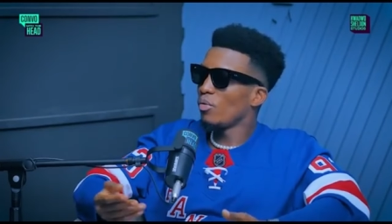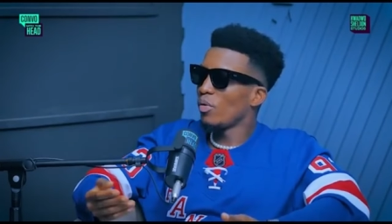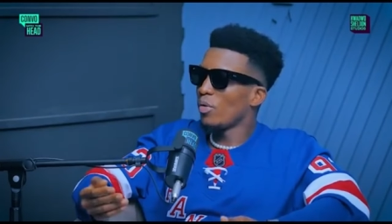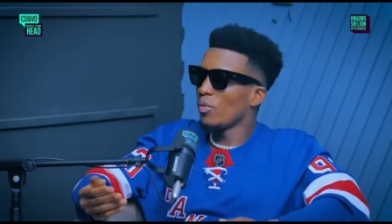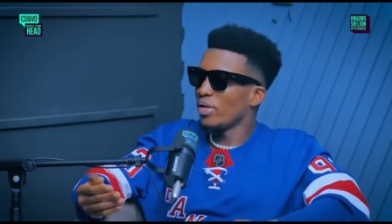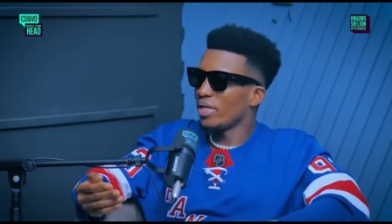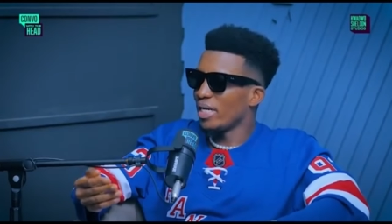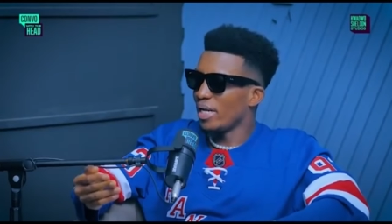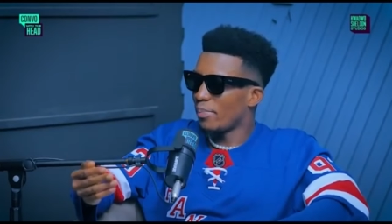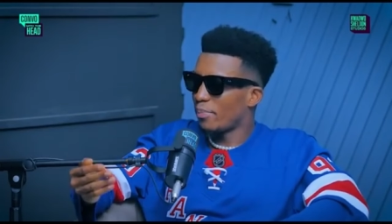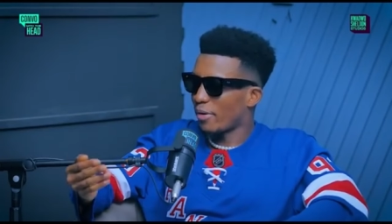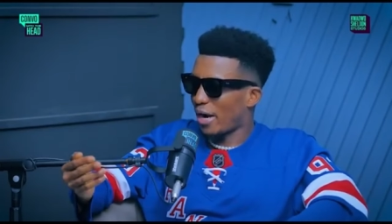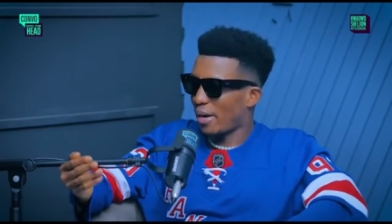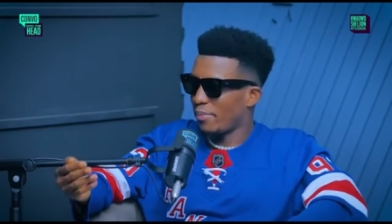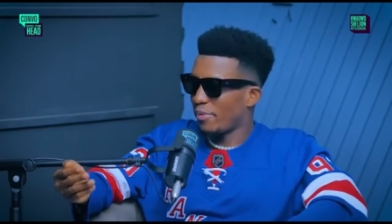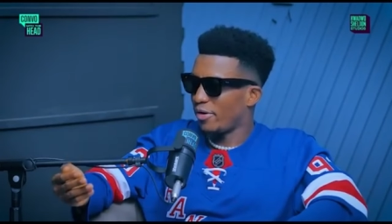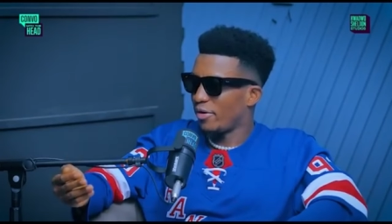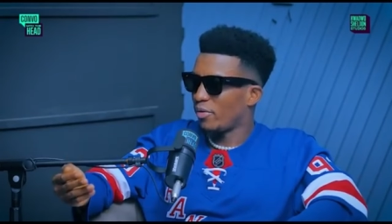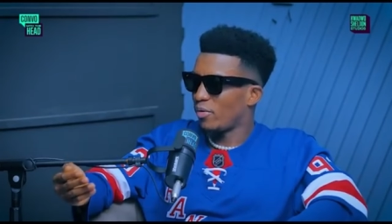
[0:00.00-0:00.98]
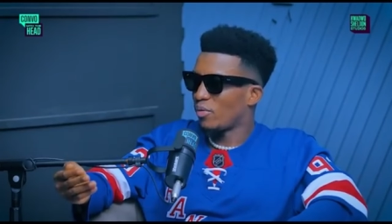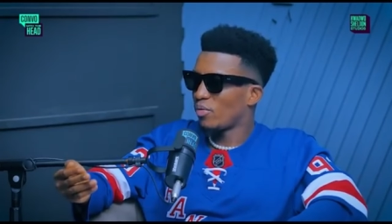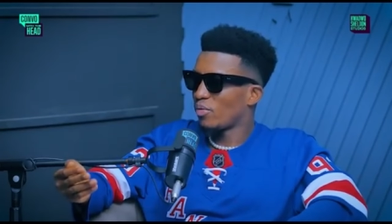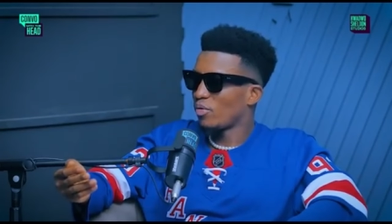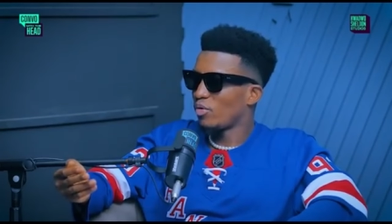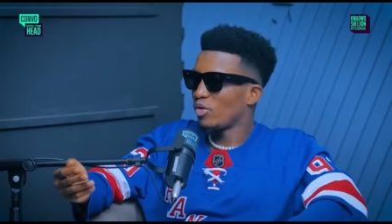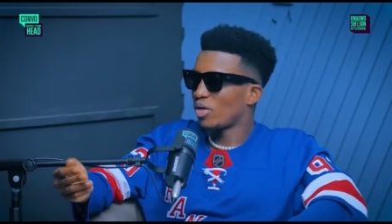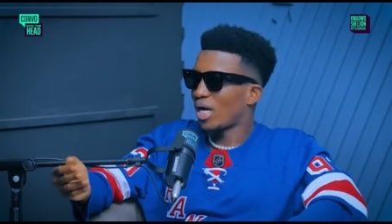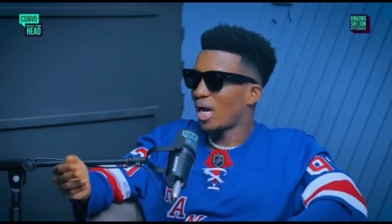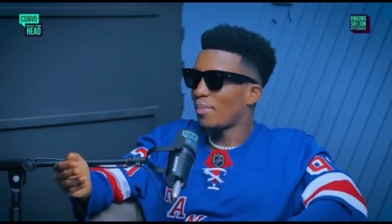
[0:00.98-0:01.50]
when we did primary, no, mm
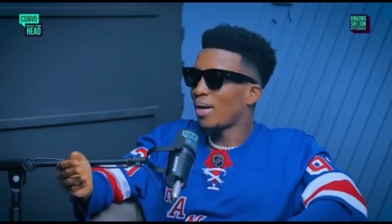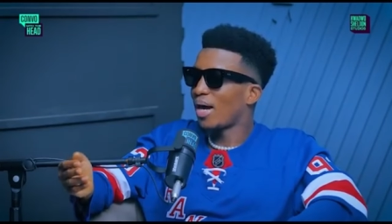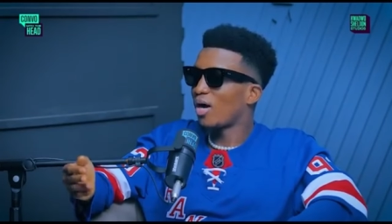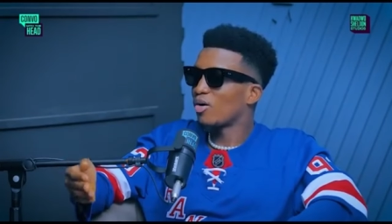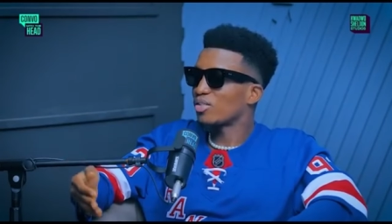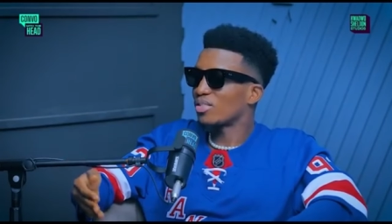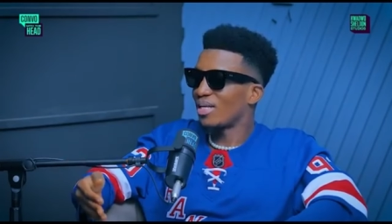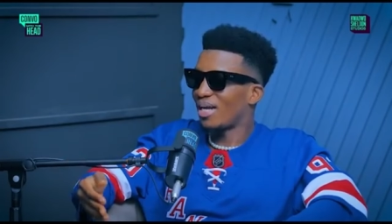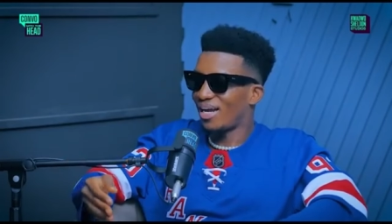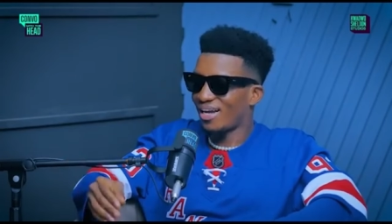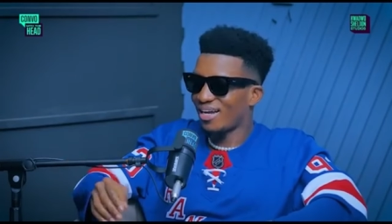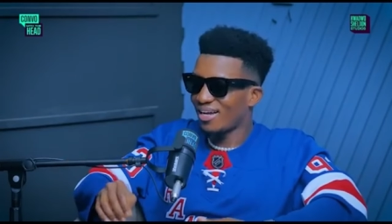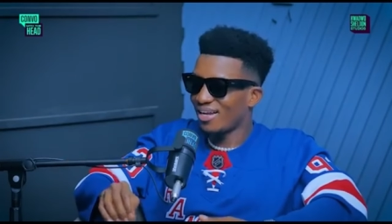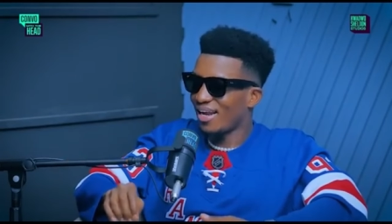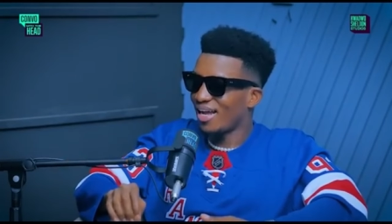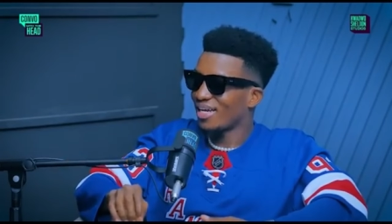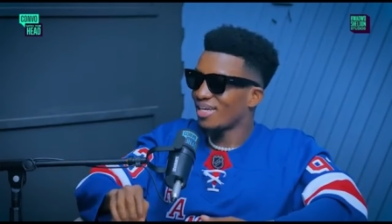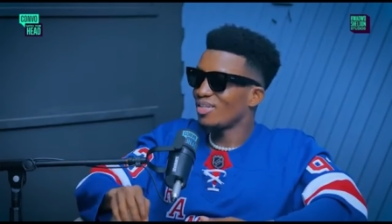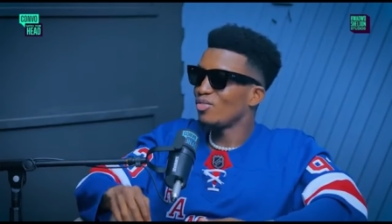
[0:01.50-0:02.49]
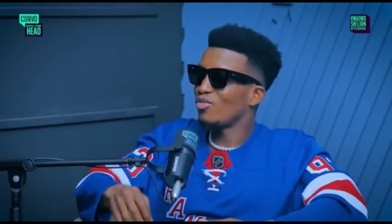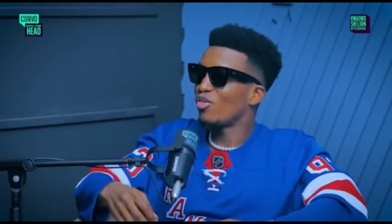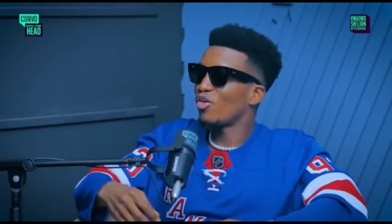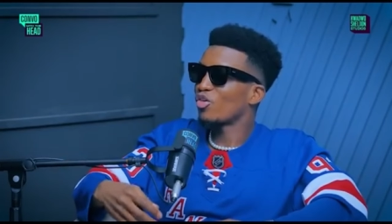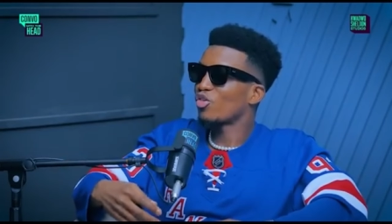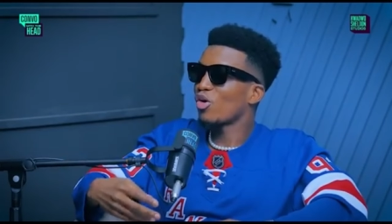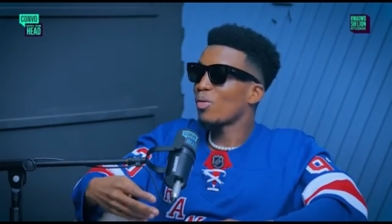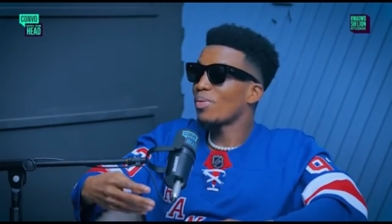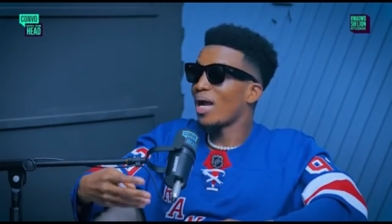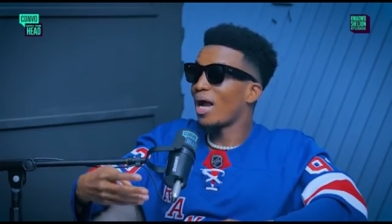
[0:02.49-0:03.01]
-hmm. you come house uh, like if
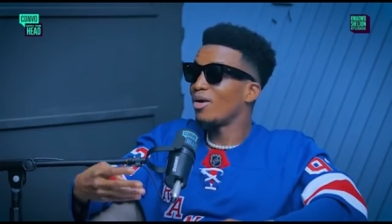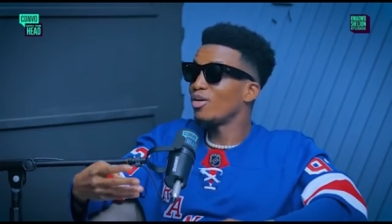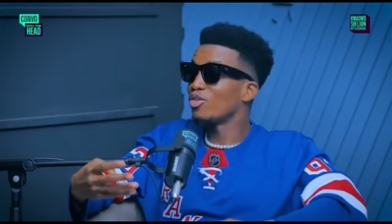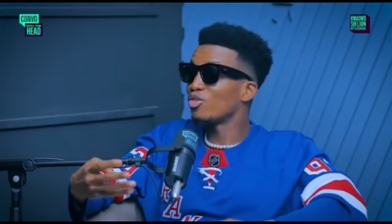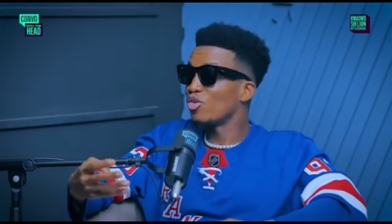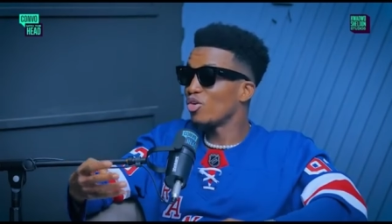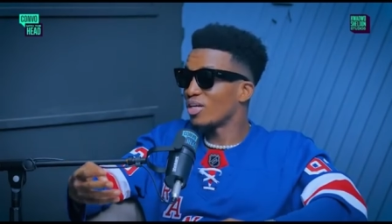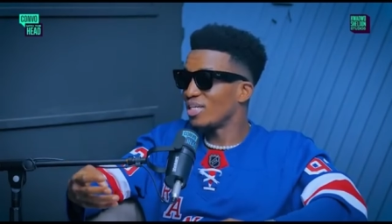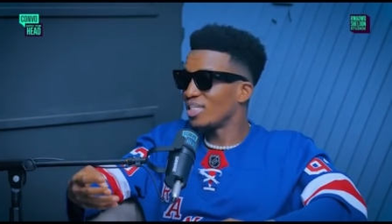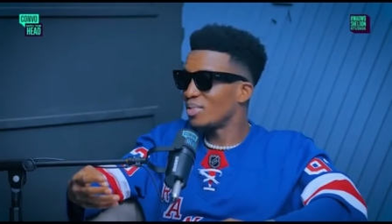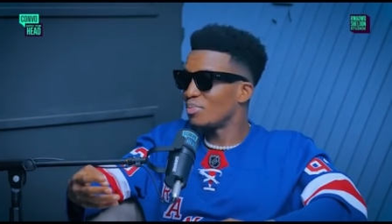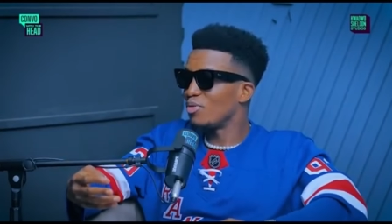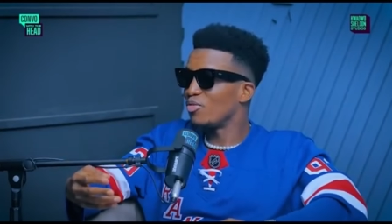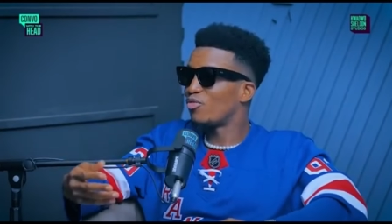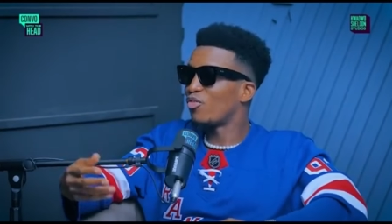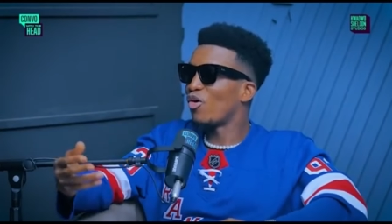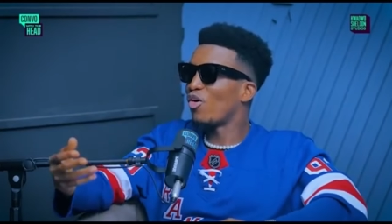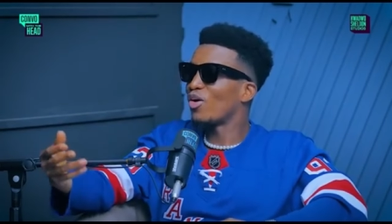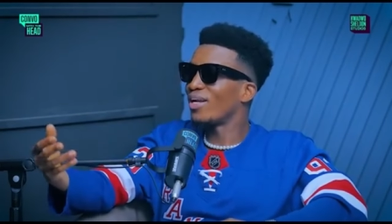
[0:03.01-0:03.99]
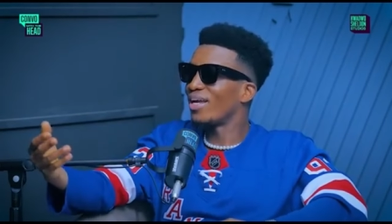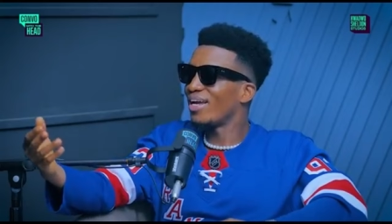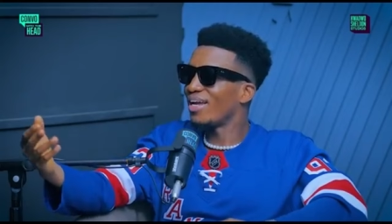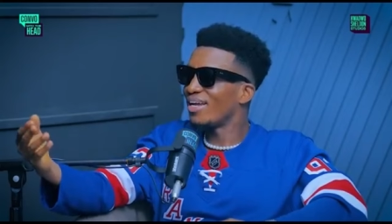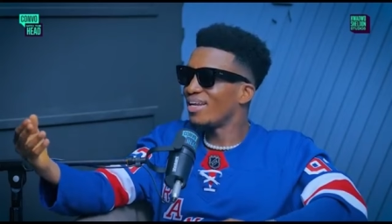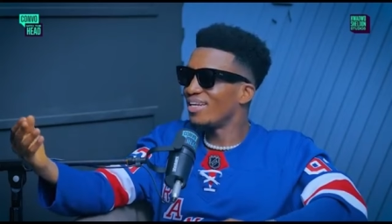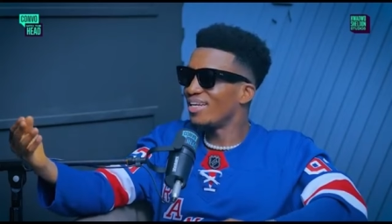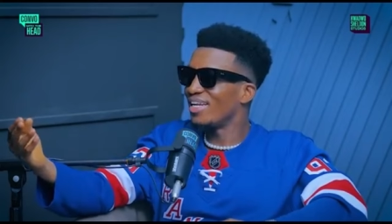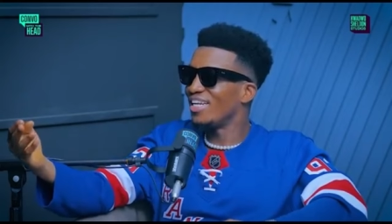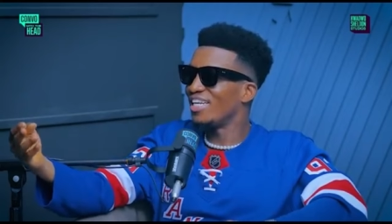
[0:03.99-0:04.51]
you chop Gary showcase before
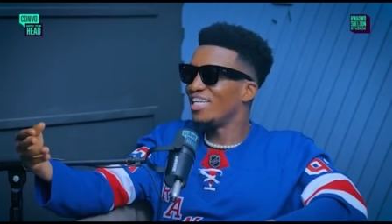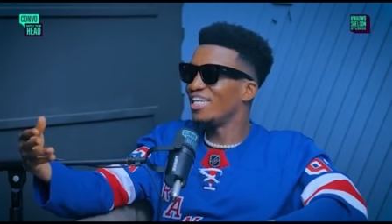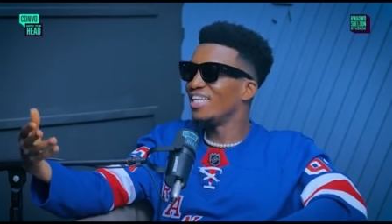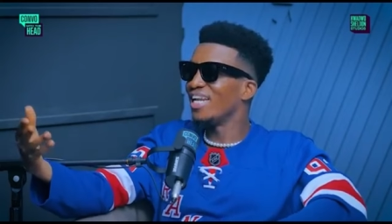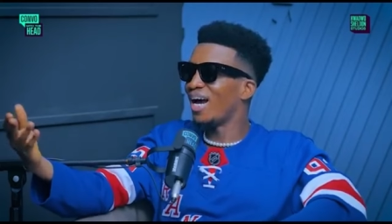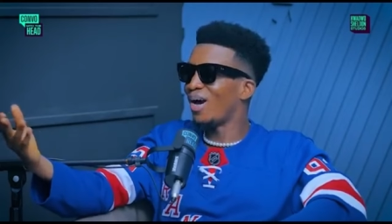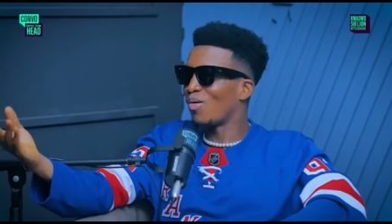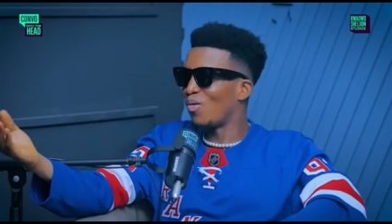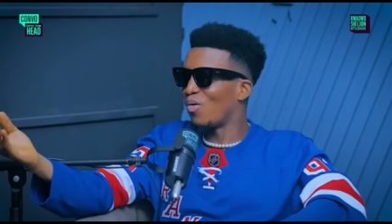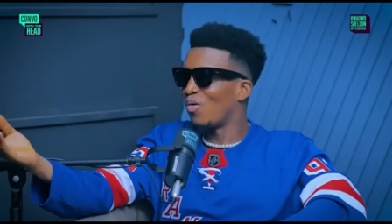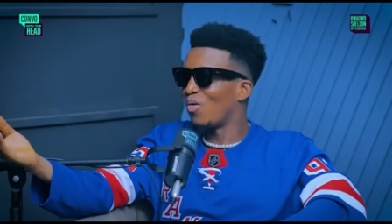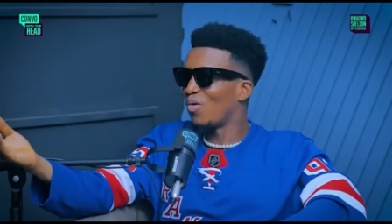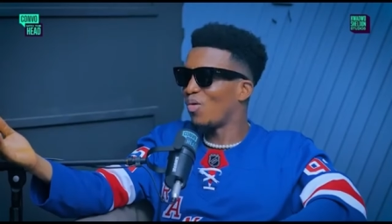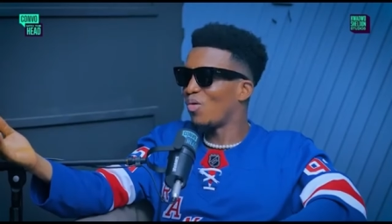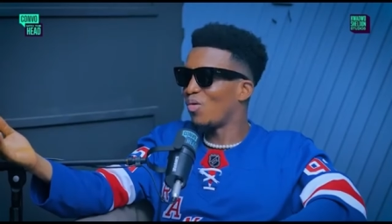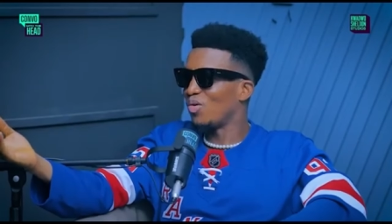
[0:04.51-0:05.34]
the the dinner go